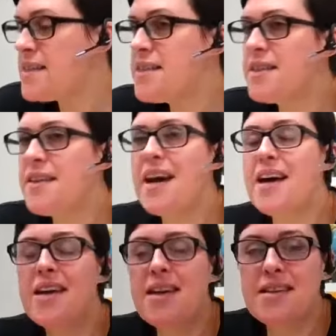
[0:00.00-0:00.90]
add to
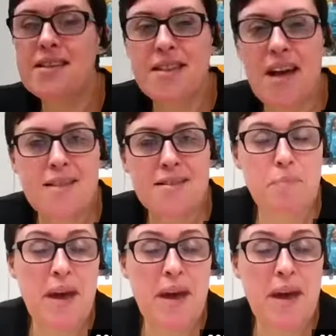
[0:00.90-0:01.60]
that is, as a